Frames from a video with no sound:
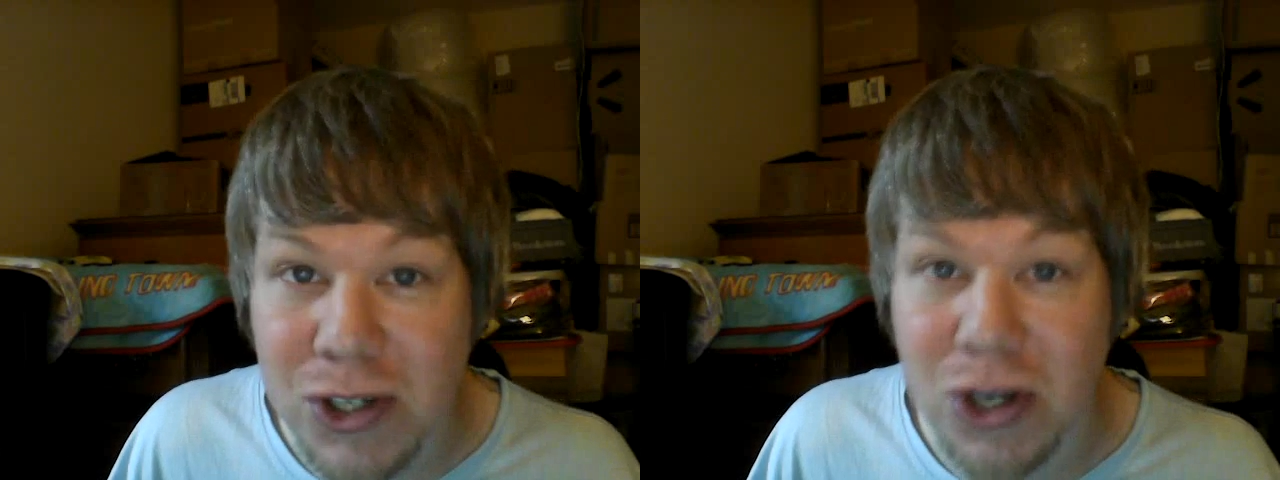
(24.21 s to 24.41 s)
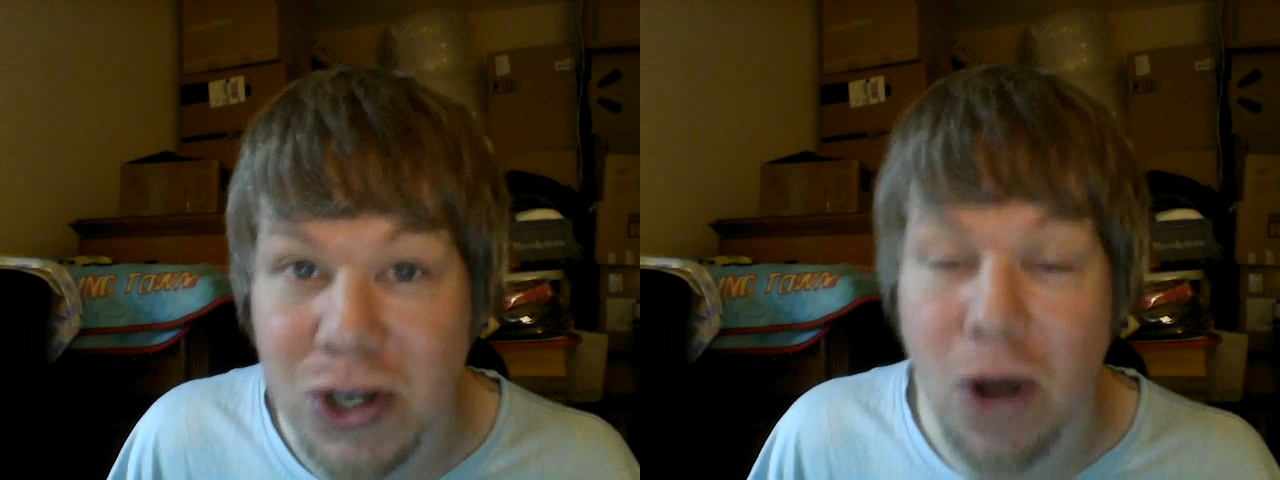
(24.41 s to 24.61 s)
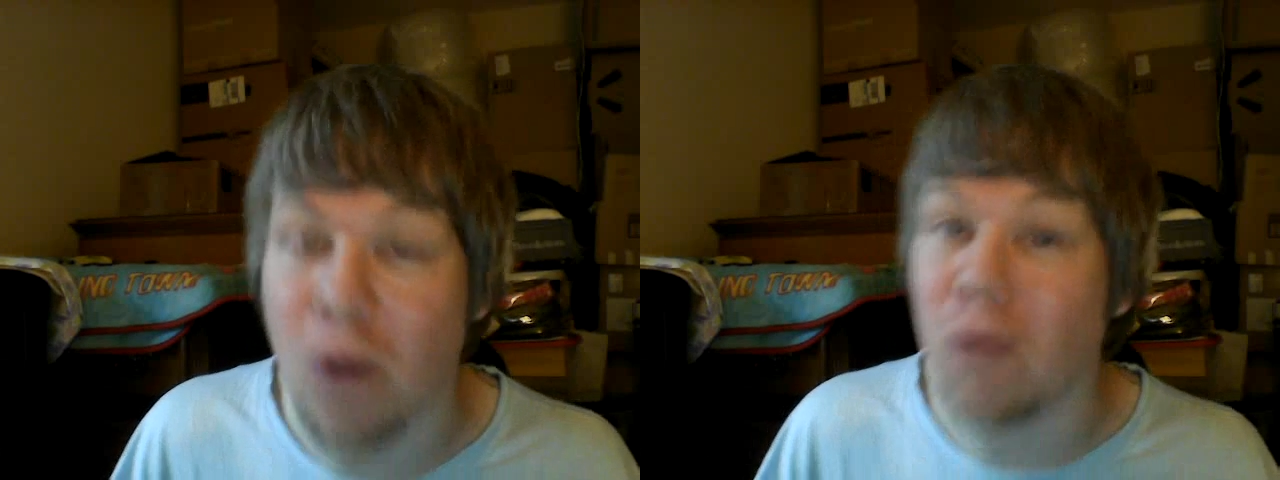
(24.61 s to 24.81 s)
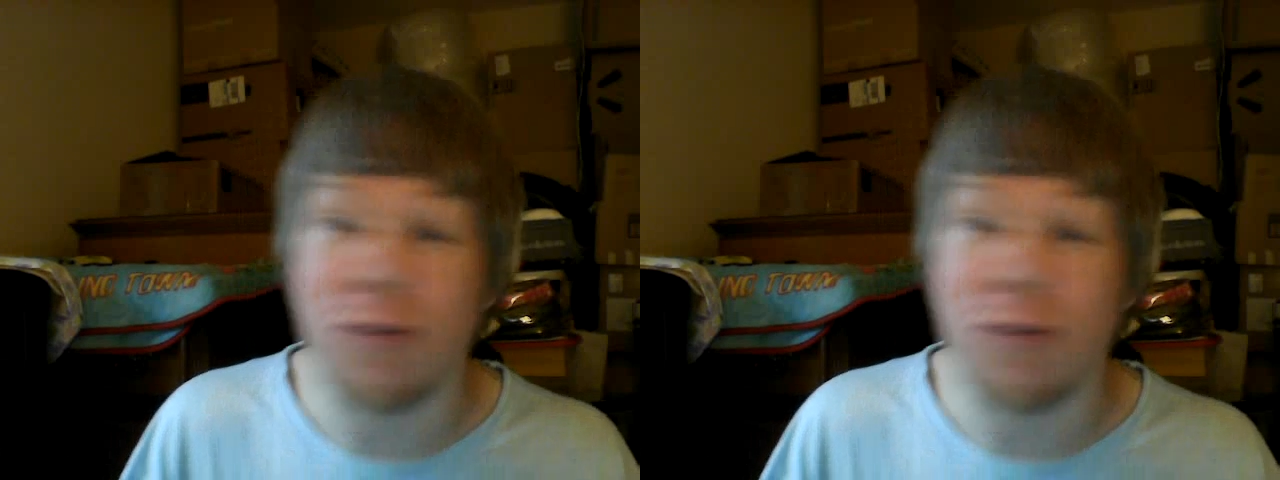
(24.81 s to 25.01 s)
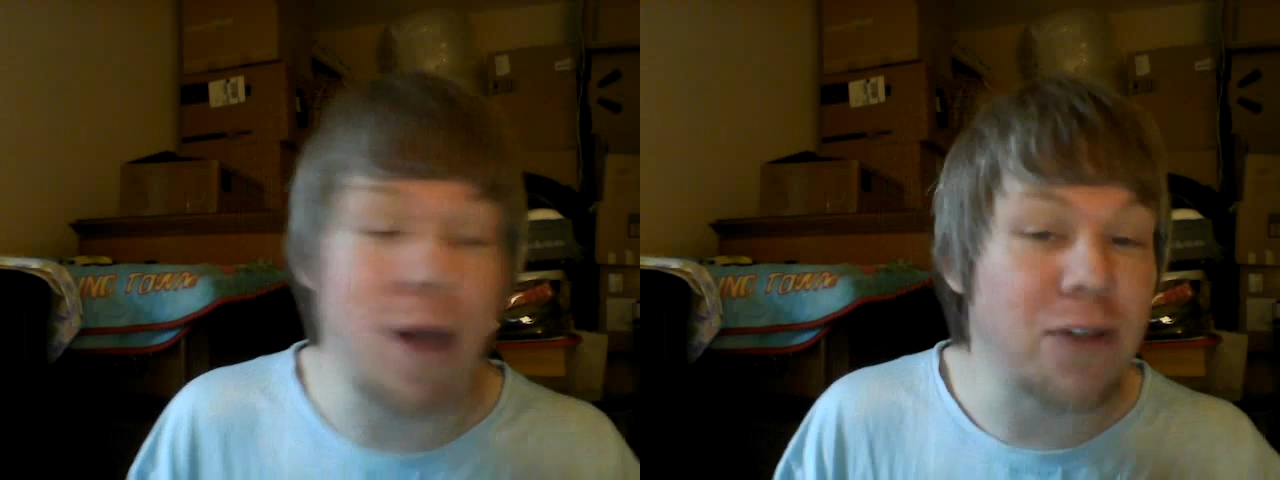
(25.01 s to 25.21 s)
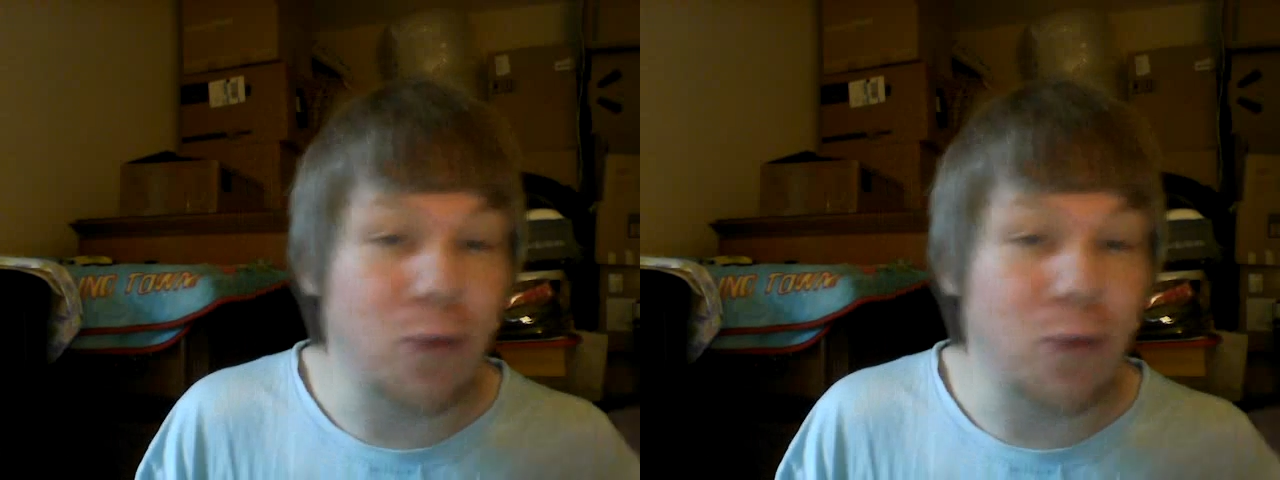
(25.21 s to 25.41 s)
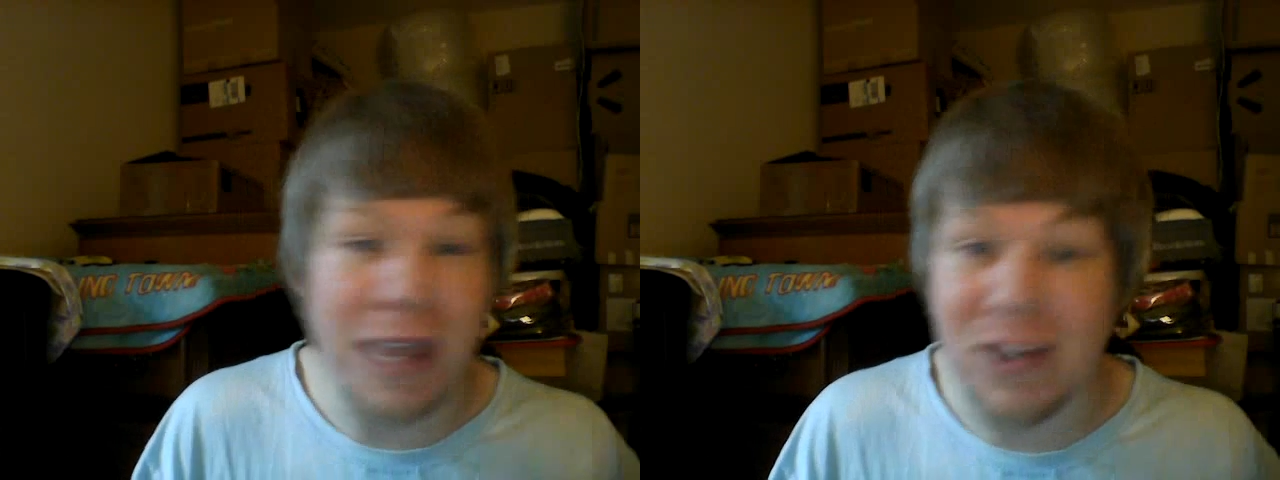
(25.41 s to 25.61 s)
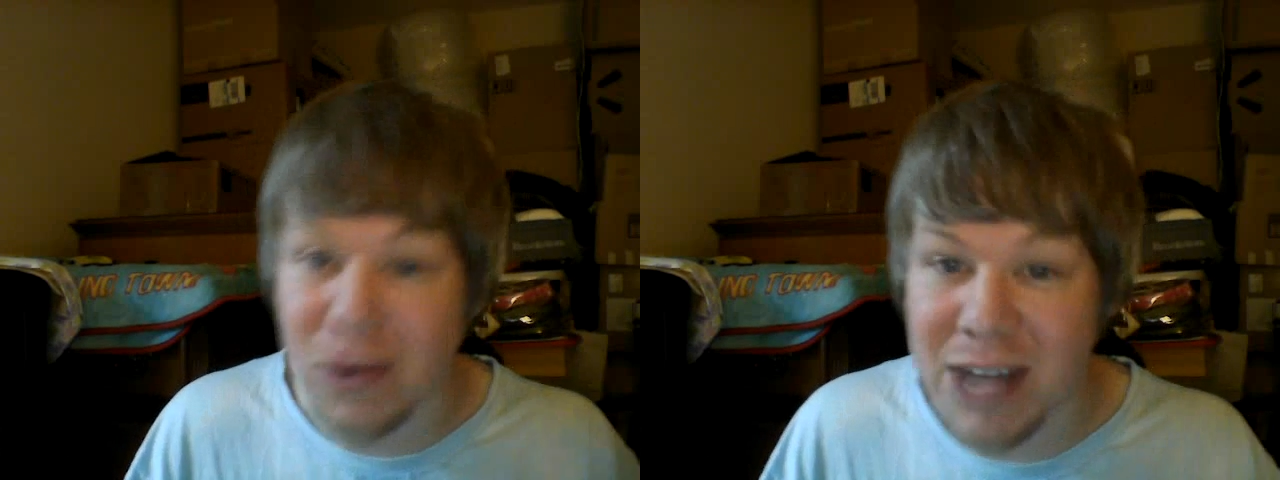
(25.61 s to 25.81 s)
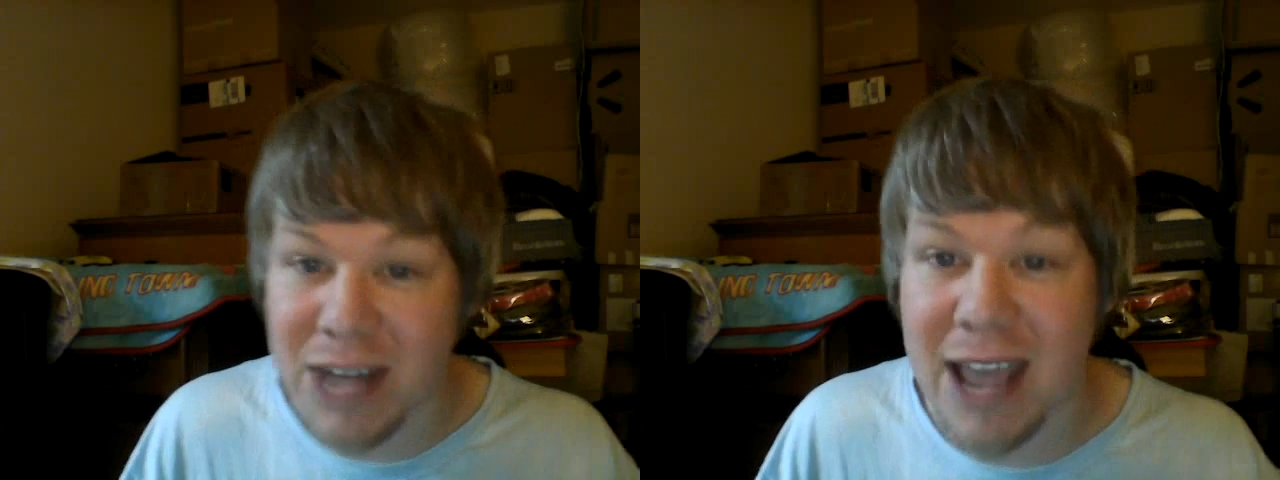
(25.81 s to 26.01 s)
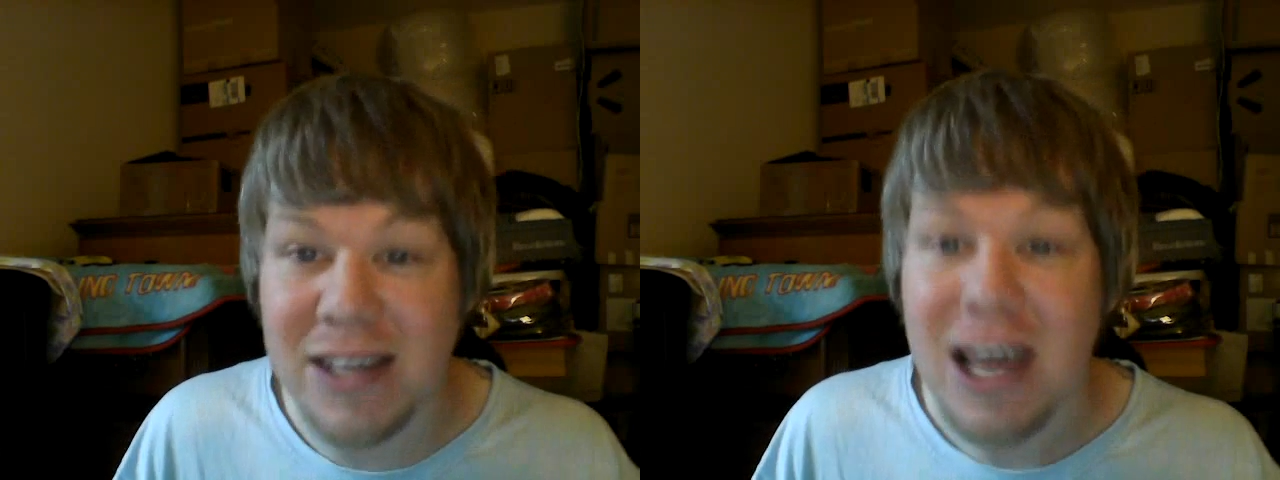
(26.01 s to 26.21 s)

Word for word: you know, throughout the weeks, their days,